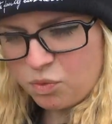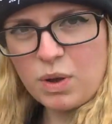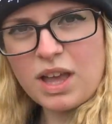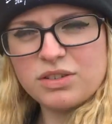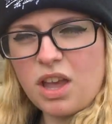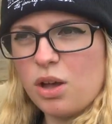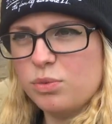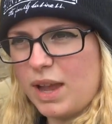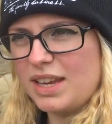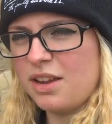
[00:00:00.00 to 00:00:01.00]
What else? Oh,
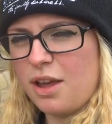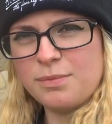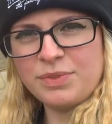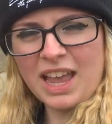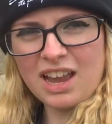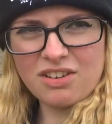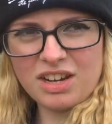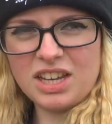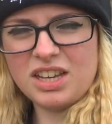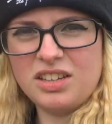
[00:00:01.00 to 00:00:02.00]
when
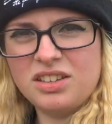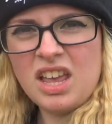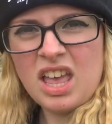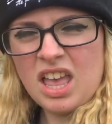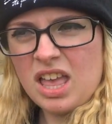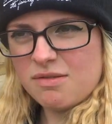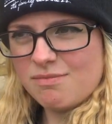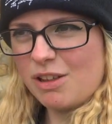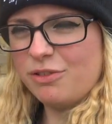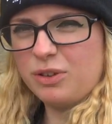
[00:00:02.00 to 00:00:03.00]
Harry and
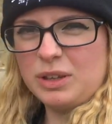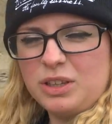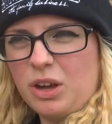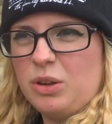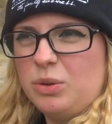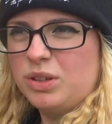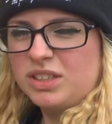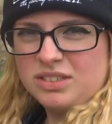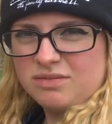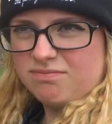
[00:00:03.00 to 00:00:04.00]
Malfoy go
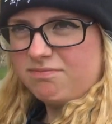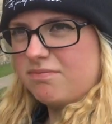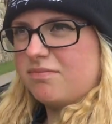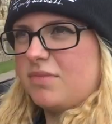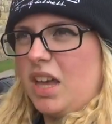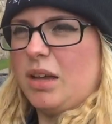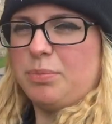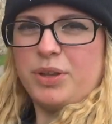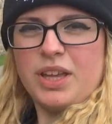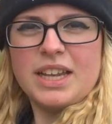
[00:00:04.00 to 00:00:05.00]

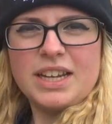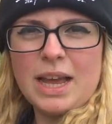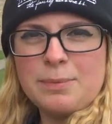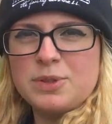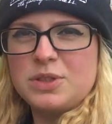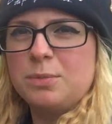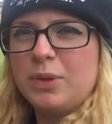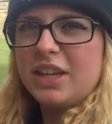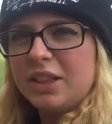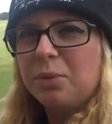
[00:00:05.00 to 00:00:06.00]
up and it happens to
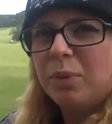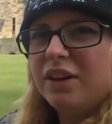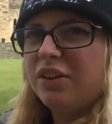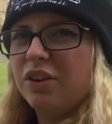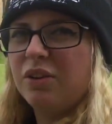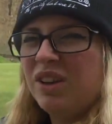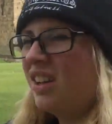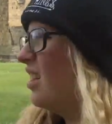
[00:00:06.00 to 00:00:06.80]
be in the window.